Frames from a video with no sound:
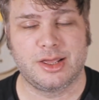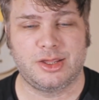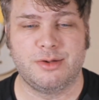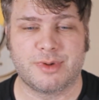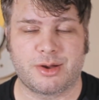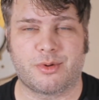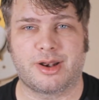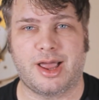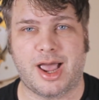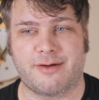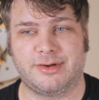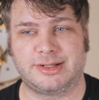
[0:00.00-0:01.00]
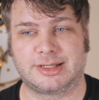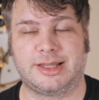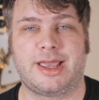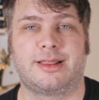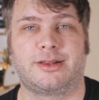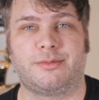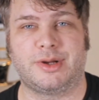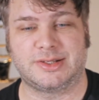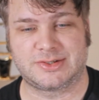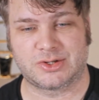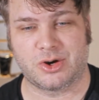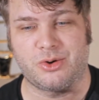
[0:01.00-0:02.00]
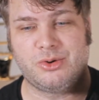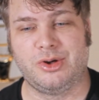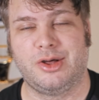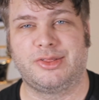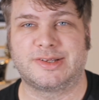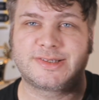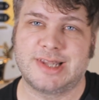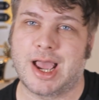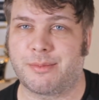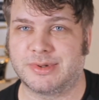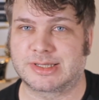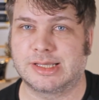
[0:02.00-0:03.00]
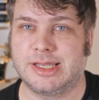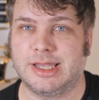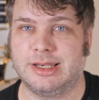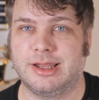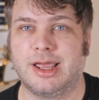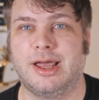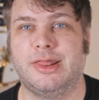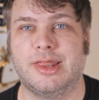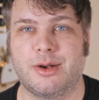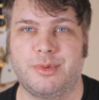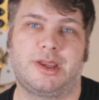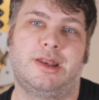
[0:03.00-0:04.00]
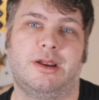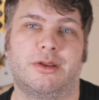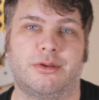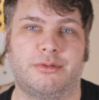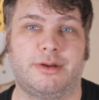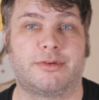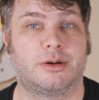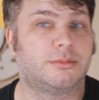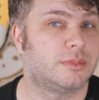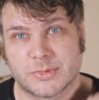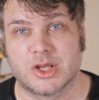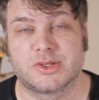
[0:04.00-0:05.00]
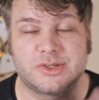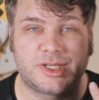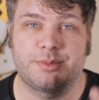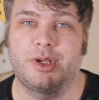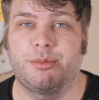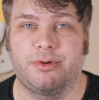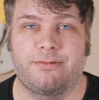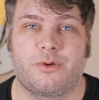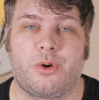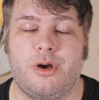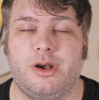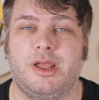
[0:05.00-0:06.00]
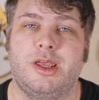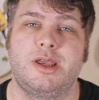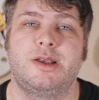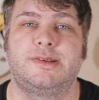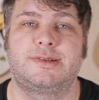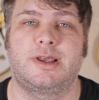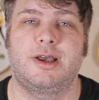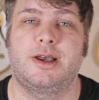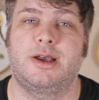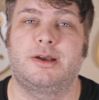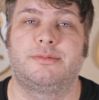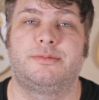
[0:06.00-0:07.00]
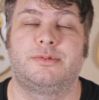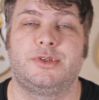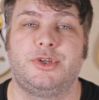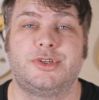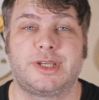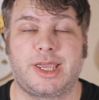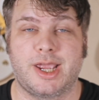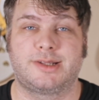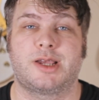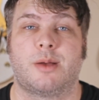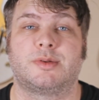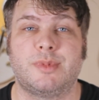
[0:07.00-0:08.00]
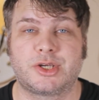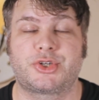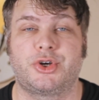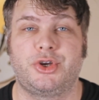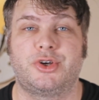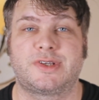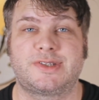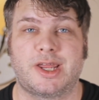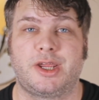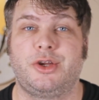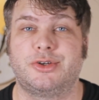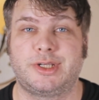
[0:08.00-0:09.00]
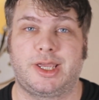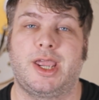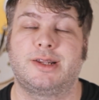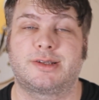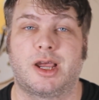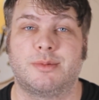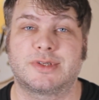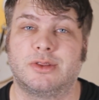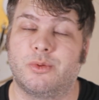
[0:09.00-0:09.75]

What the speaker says: You might want to have it delay a little bit so the snap is clean and then we can hear the reverb. So tip number 4 is your decay times. Make sure you're setting your decay times.